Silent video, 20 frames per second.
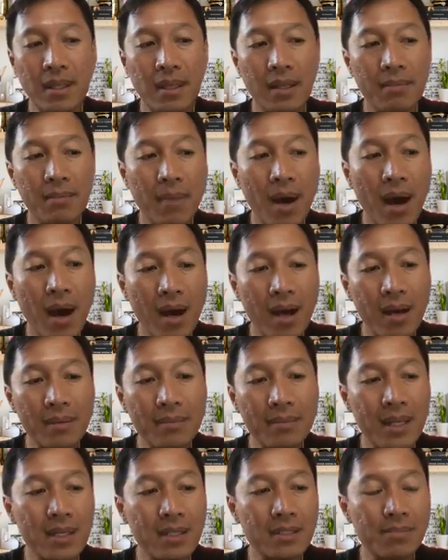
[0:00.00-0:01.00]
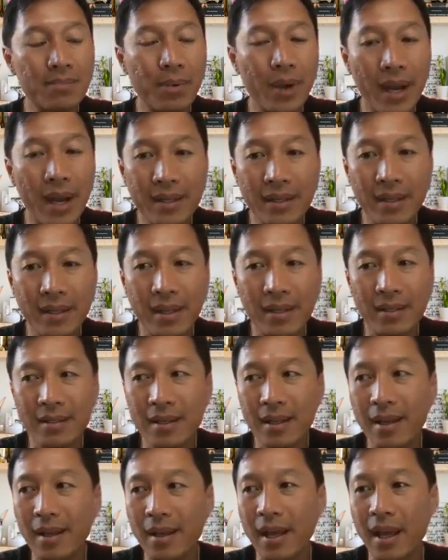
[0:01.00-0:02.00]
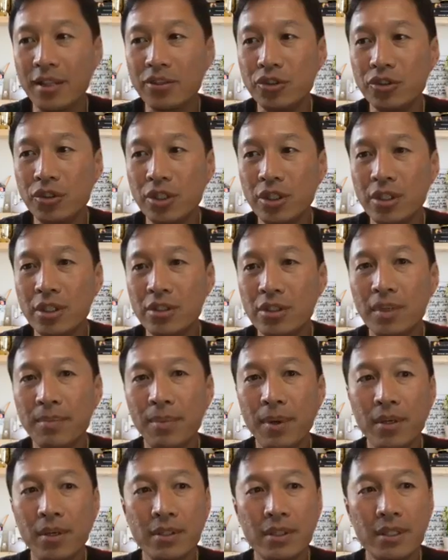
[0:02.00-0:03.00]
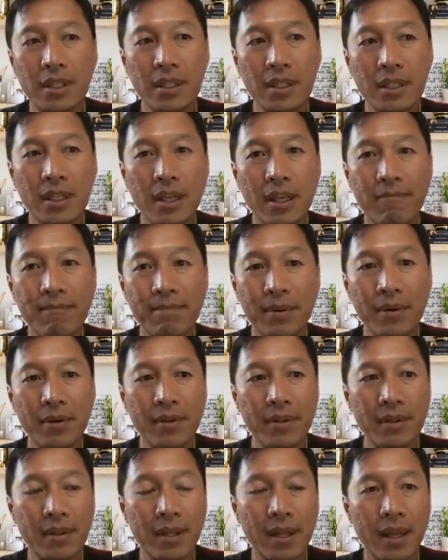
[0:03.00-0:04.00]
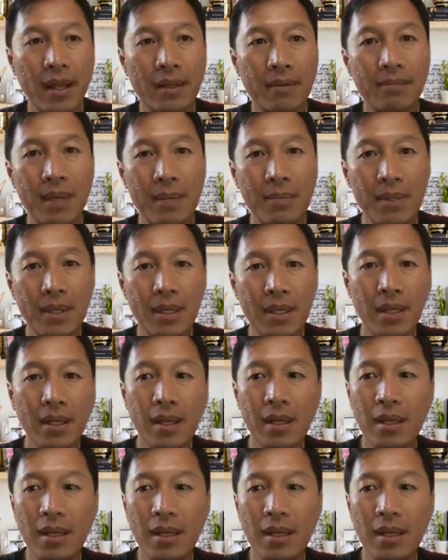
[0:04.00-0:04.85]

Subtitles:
mom is pregnant, and she's supposed to give birth like maybe